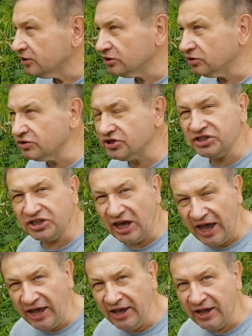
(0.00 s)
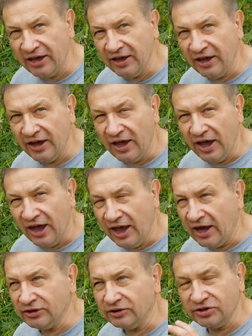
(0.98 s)
to stay
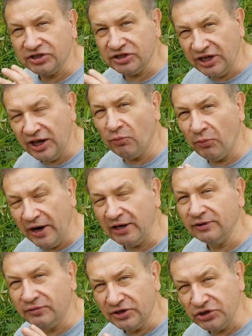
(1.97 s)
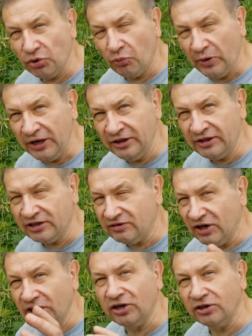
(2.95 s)
and to stay well with the wind. It's
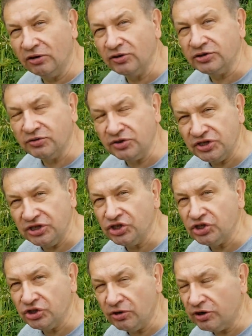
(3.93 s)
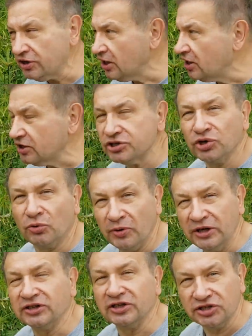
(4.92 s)
very close to seashore, so
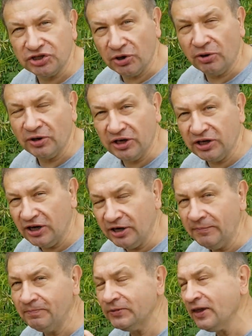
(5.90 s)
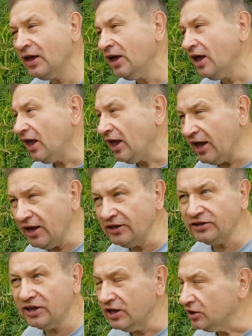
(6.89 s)
wind is strong here, and
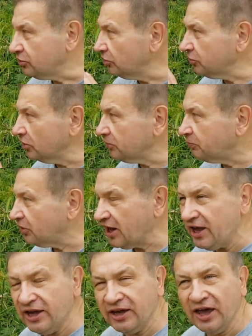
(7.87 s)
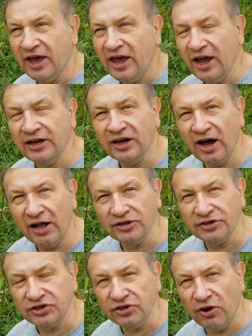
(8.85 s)
do not break, and
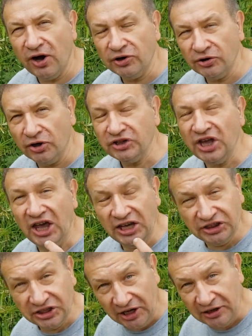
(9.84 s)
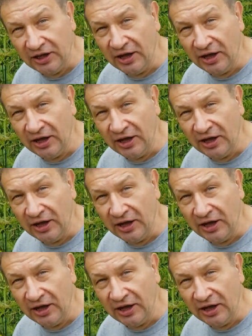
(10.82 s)
also not eaten